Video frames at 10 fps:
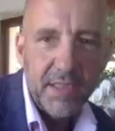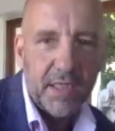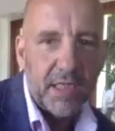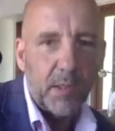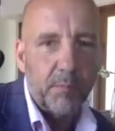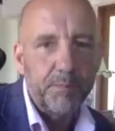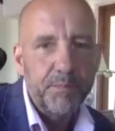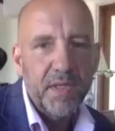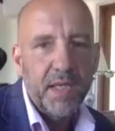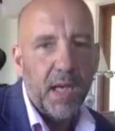
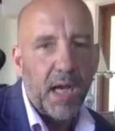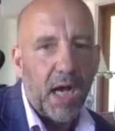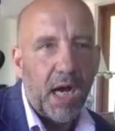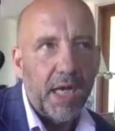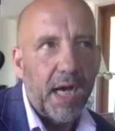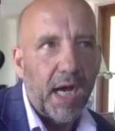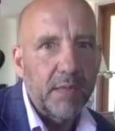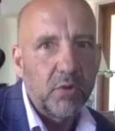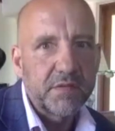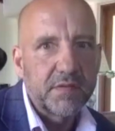I
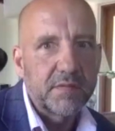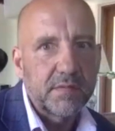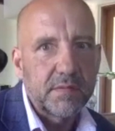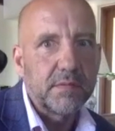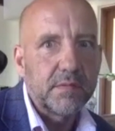was